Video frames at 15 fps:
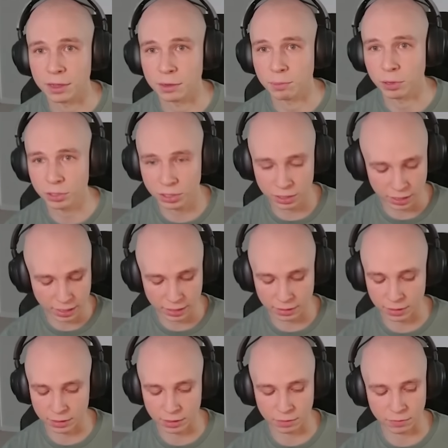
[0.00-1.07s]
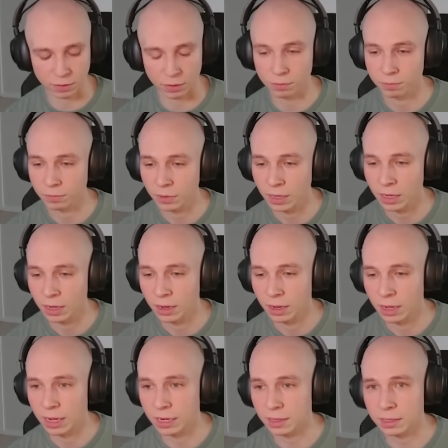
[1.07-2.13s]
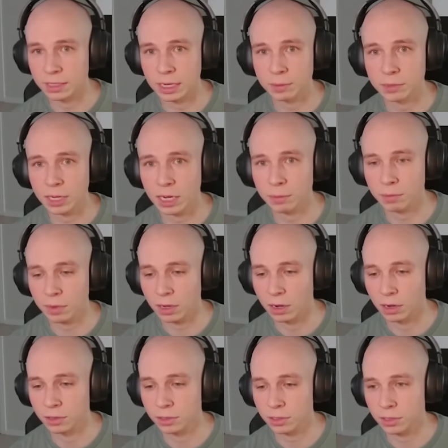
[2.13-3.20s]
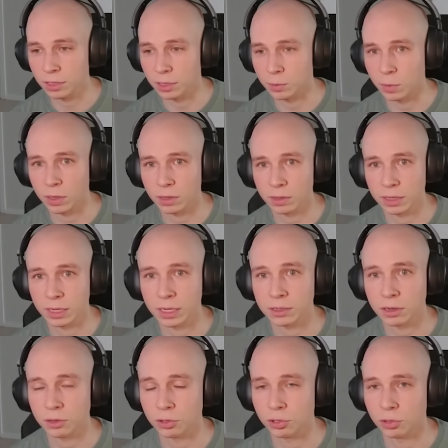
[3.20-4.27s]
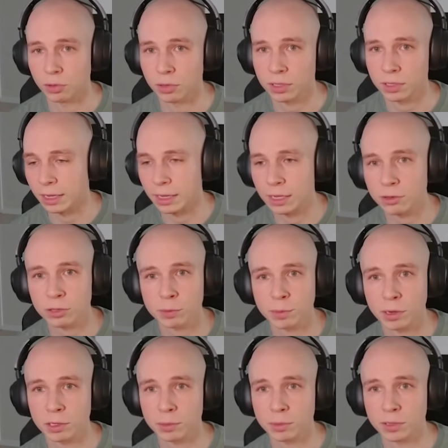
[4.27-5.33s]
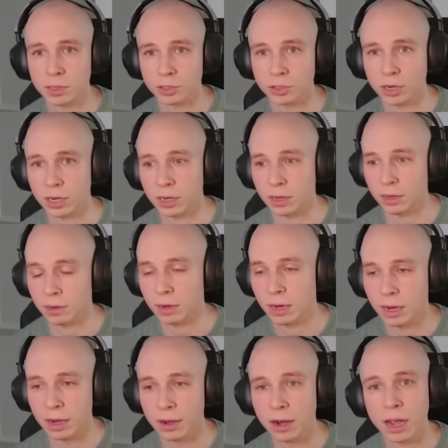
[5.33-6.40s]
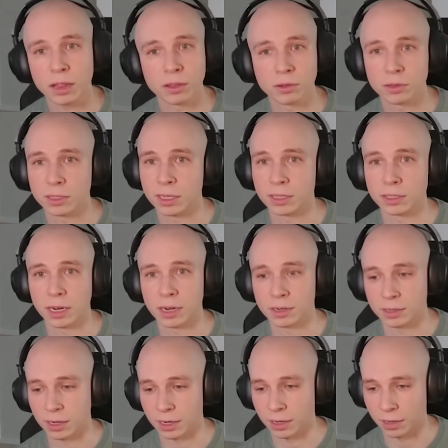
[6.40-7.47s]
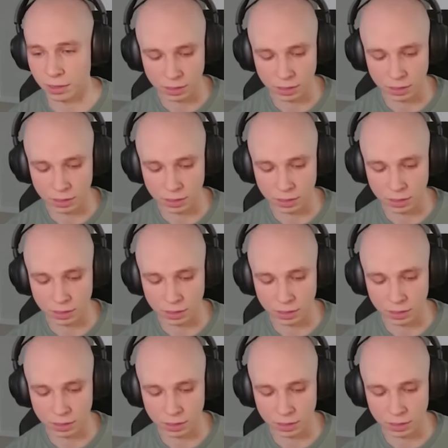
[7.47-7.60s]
they're pushing to get this info. And at the same time, Hunter as well, he's on short. He's responsible to try to not lose the entire site here.